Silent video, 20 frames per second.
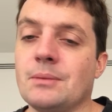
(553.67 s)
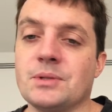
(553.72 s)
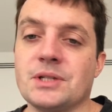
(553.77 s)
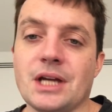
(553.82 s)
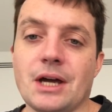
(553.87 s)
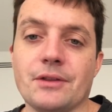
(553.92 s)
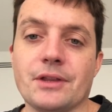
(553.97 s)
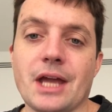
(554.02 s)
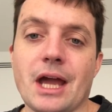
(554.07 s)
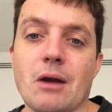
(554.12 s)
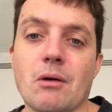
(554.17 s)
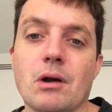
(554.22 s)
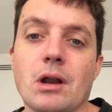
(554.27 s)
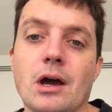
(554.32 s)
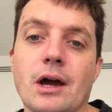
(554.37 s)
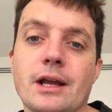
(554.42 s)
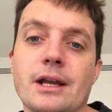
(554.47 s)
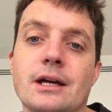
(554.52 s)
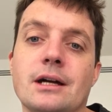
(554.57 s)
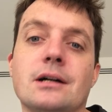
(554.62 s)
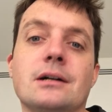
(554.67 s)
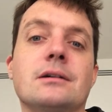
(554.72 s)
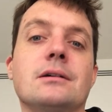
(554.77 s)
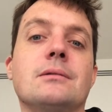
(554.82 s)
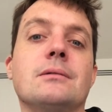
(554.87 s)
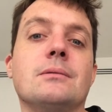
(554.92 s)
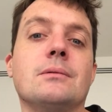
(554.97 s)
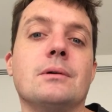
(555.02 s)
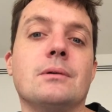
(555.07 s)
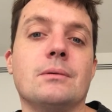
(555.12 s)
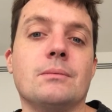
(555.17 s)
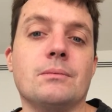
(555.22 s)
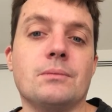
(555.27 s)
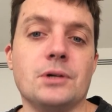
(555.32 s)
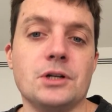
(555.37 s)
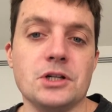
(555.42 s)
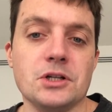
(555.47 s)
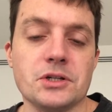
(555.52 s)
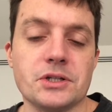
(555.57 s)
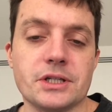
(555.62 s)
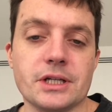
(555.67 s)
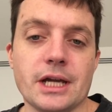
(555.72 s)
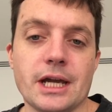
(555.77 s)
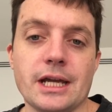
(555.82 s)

South Carolina produced